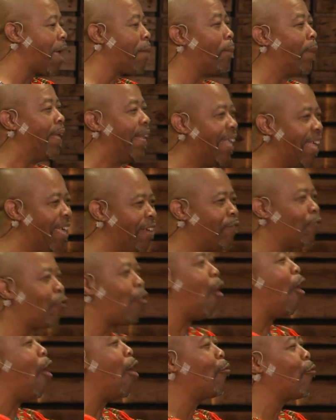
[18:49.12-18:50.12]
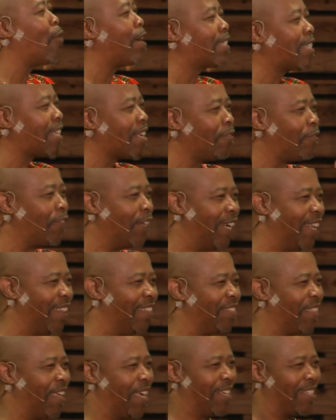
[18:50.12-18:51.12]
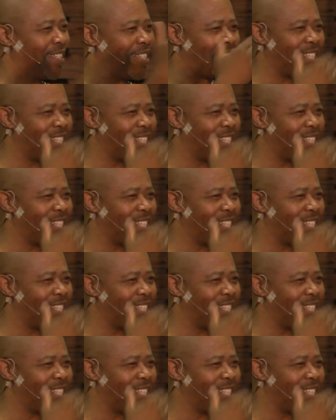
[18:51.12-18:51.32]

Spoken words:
believe God was revealing things.